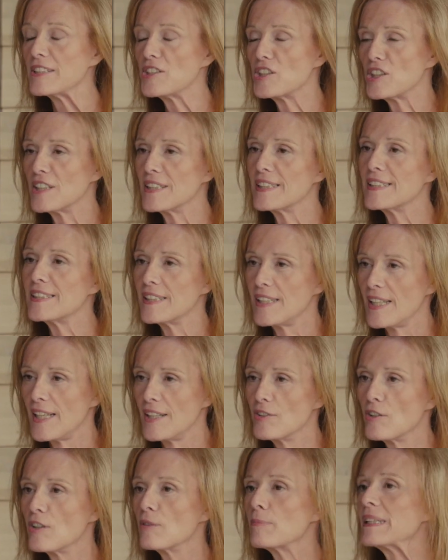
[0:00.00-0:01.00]
chilly today.
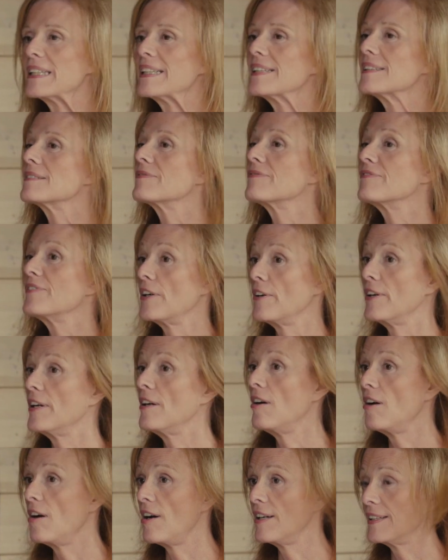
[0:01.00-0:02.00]
Normally it's very
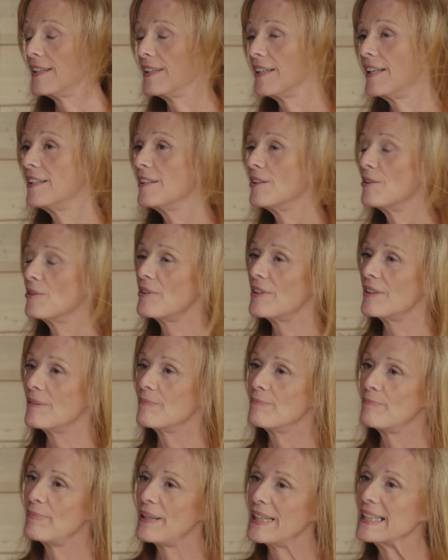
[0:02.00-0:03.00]
hot, and I know that
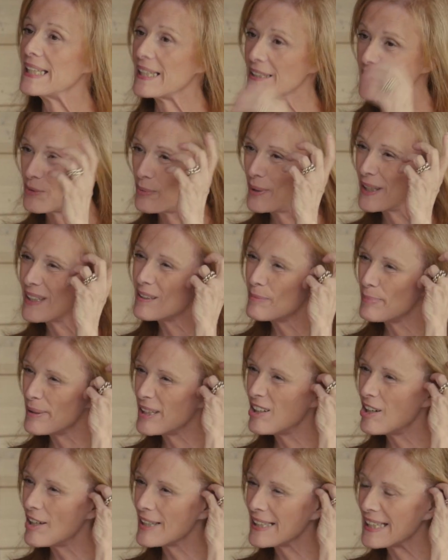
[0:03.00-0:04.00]
by next week it'll be hot